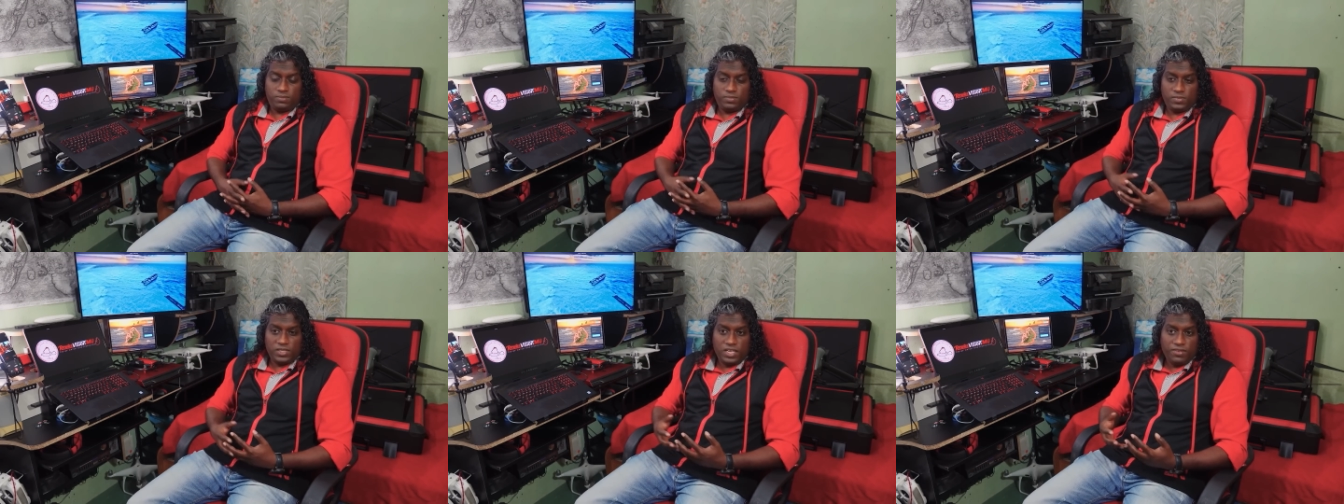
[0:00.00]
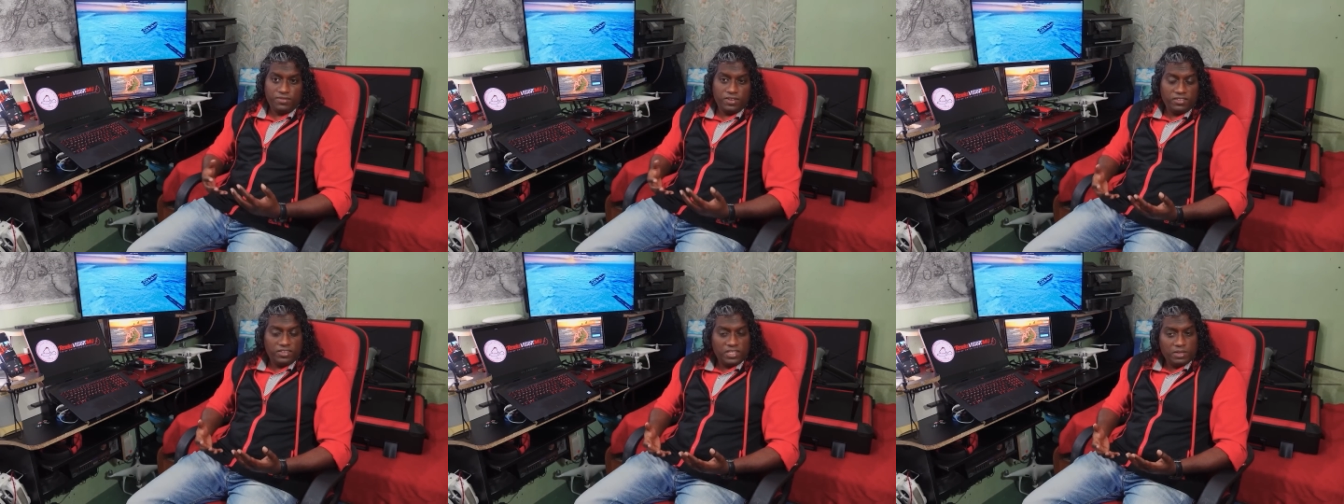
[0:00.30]

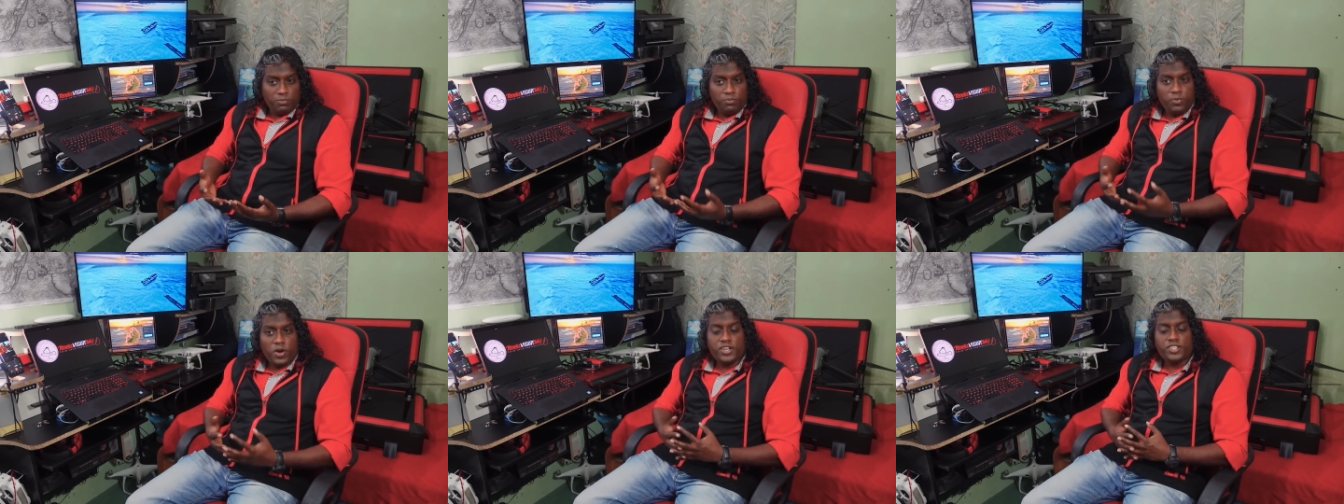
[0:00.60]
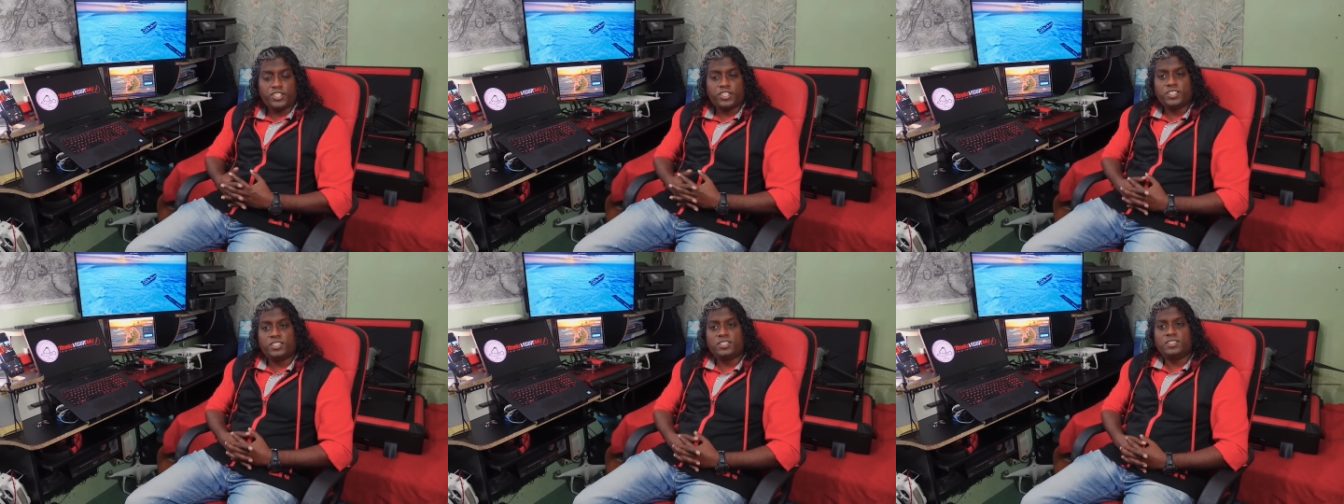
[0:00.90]
giving the
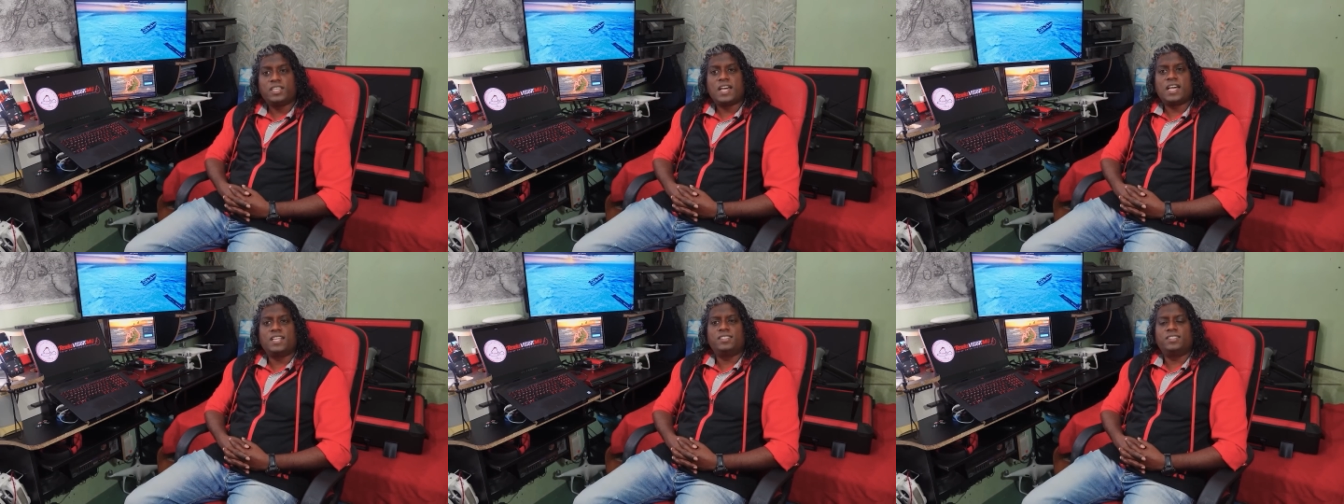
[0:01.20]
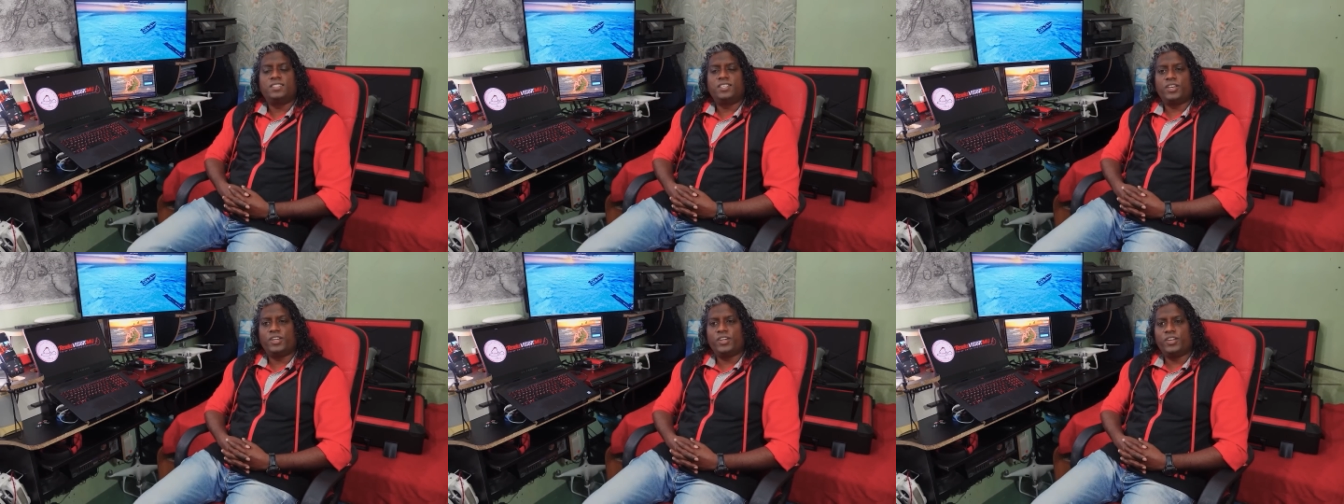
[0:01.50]
impression that
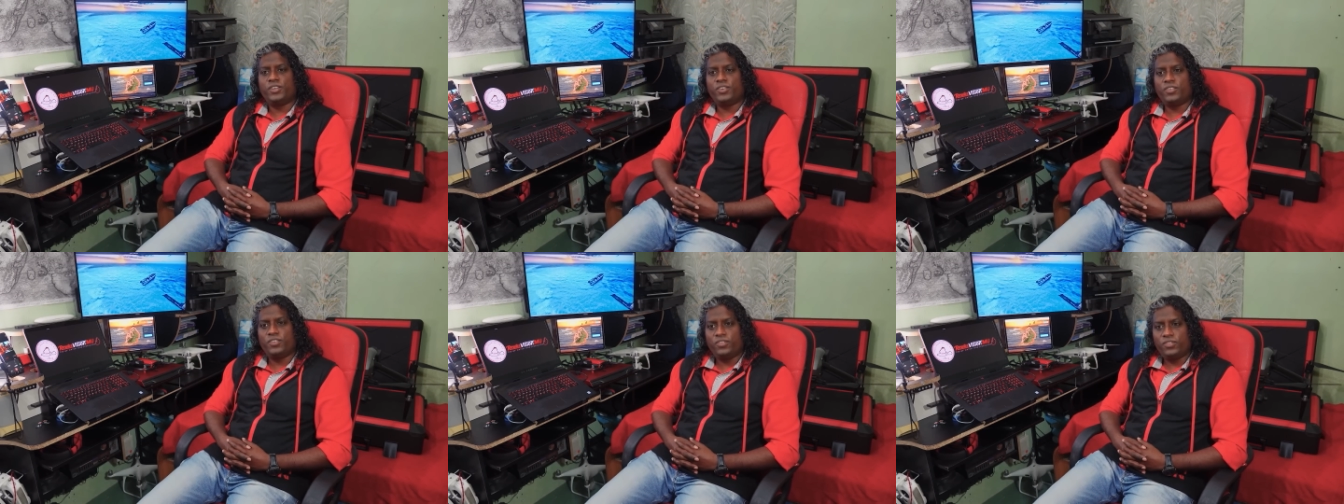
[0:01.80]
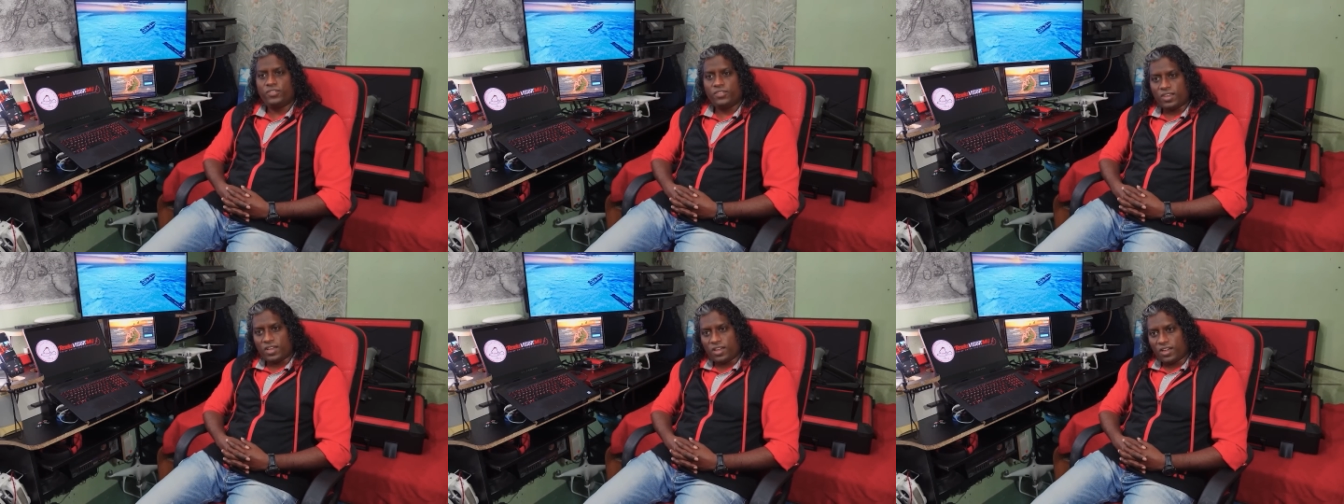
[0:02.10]

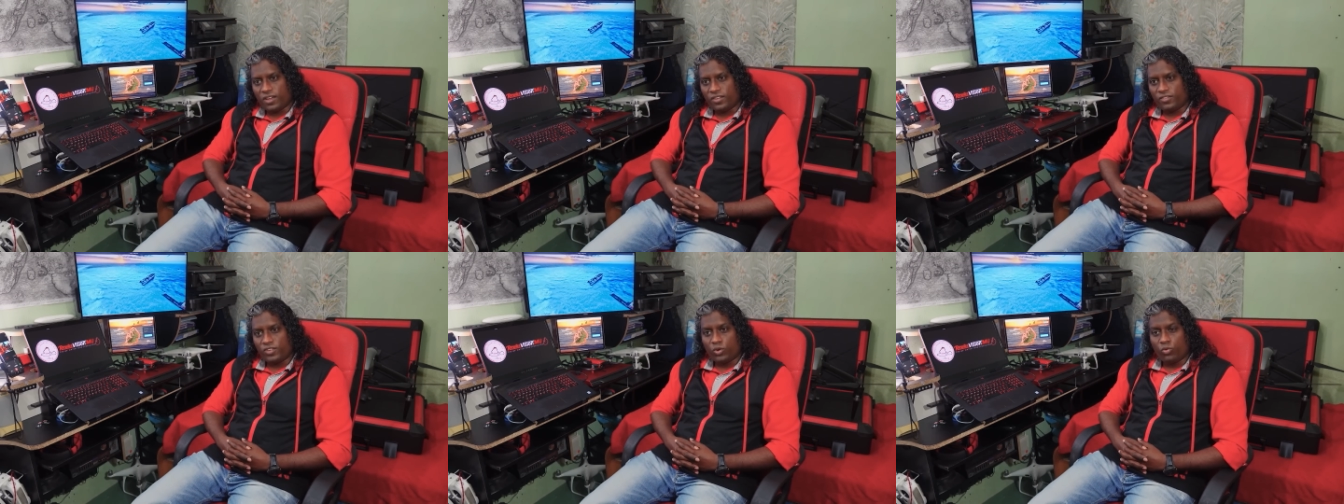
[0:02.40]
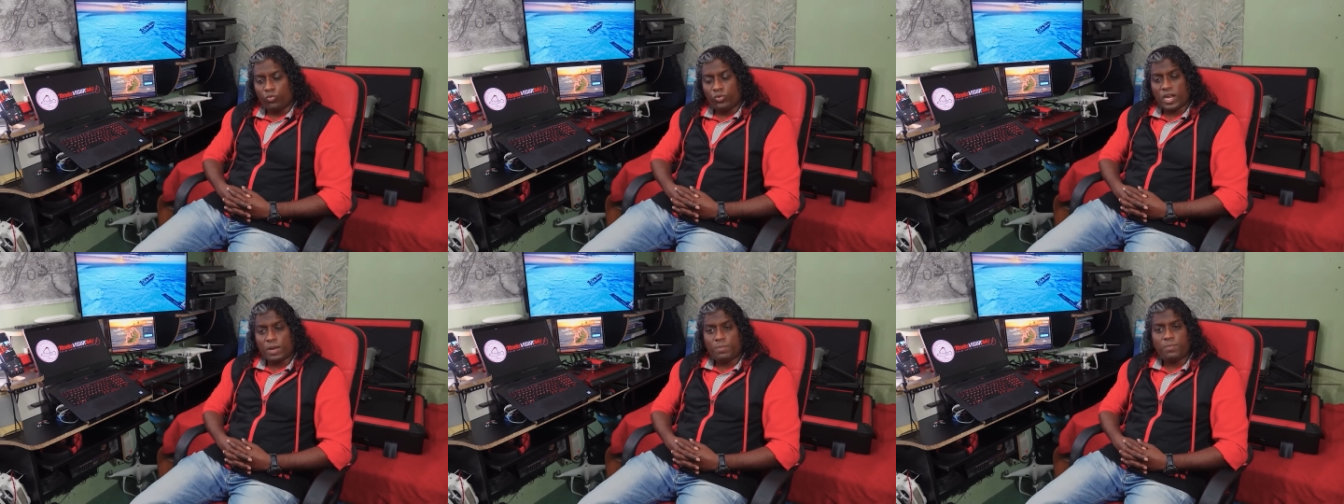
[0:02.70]
the
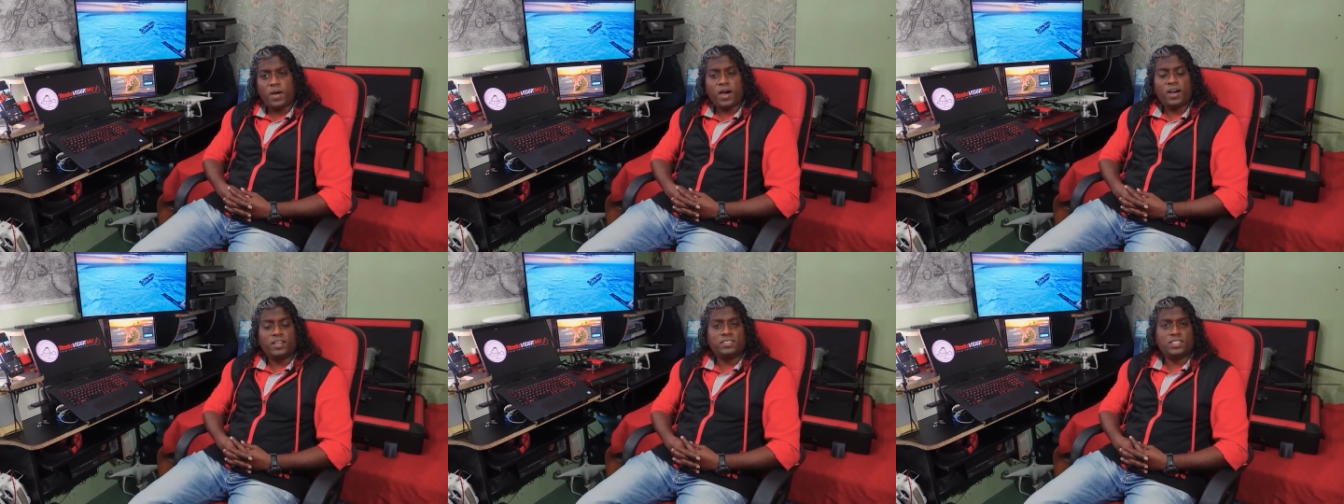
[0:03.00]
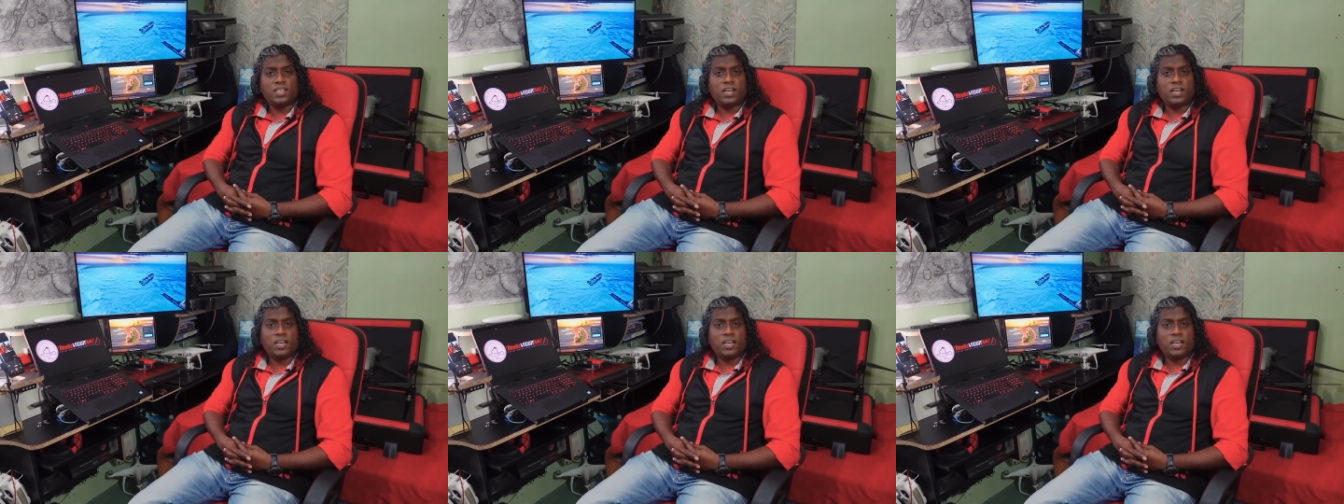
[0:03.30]
rear part